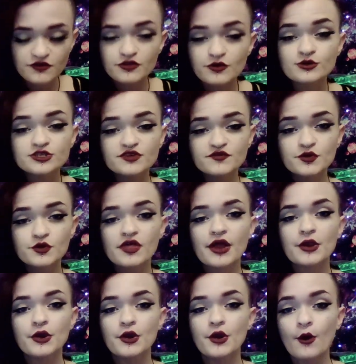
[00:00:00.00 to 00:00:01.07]
For those of you
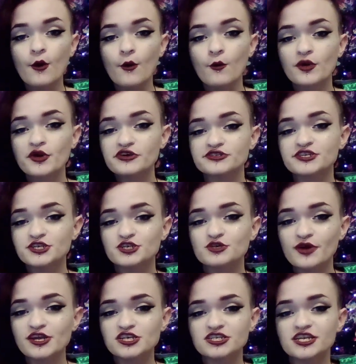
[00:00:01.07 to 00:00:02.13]
that know what your
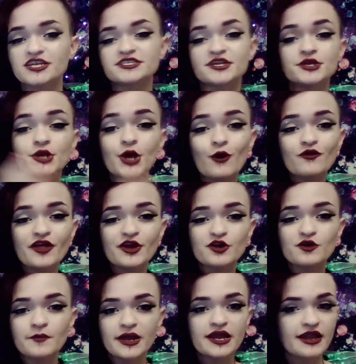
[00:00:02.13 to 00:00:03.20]
situation is and know that
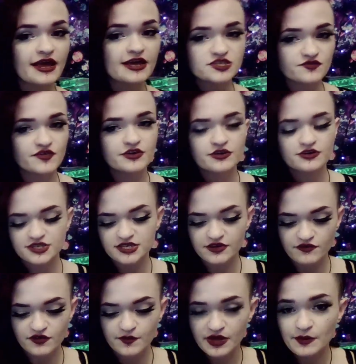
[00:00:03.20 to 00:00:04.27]
your mate has fingers in
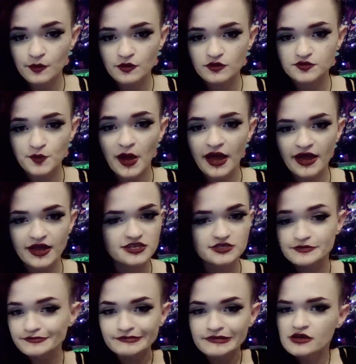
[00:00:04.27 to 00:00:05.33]
different people's
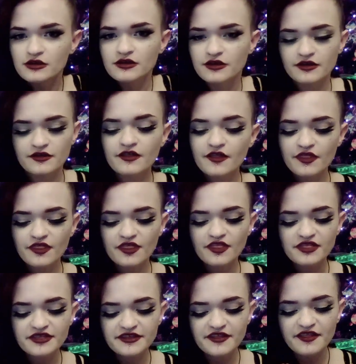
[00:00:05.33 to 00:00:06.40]
pies,
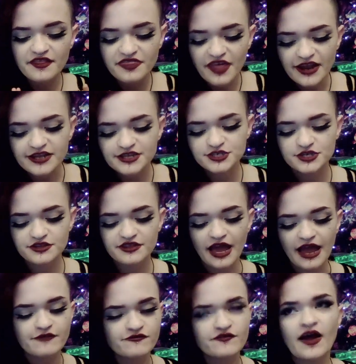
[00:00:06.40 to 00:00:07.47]
that is,
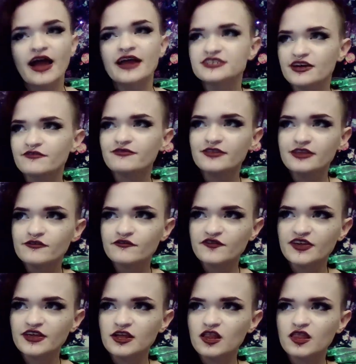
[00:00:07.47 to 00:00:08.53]
I, I definitely
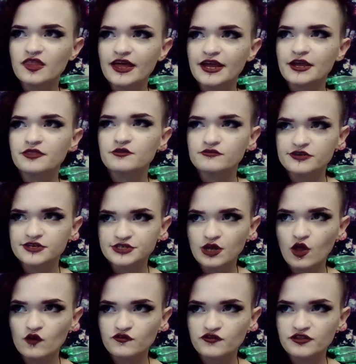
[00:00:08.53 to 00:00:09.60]
feel like the
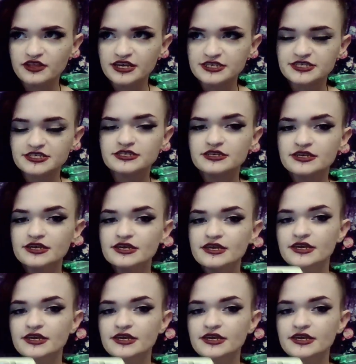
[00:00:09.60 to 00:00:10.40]
resolve for this